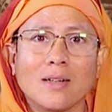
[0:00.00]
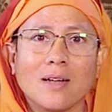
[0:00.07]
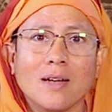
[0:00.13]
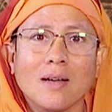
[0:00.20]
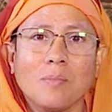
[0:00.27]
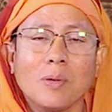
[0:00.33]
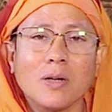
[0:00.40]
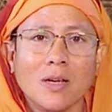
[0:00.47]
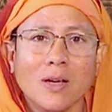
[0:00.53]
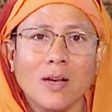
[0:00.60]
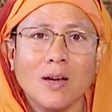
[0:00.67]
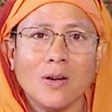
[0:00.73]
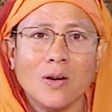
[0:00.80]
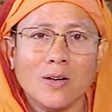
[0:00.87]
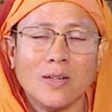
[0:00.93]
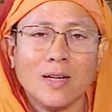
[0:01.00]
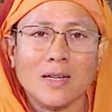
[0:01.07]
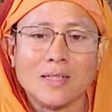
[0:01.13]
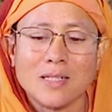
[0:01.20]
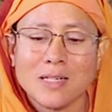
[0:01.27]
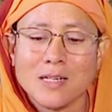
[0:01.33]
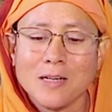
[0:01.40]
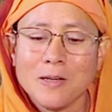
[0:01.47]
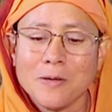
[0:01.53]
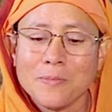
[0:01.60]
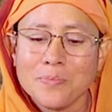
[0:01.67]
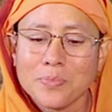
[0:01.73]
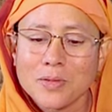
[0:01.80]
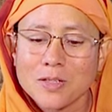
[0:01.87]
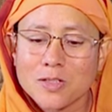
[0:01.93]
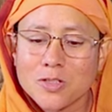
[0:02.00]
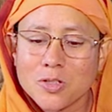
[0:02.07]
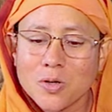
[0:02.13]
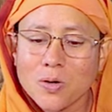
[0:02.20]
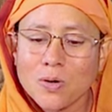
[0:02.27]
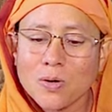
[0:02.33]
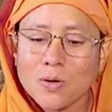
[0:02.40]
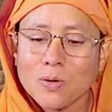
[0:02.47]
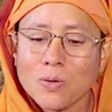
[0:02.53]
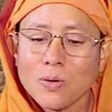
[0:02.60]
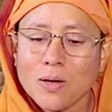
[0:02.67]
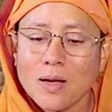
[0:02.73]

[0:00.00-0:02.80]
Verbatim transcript: in a particular context. So,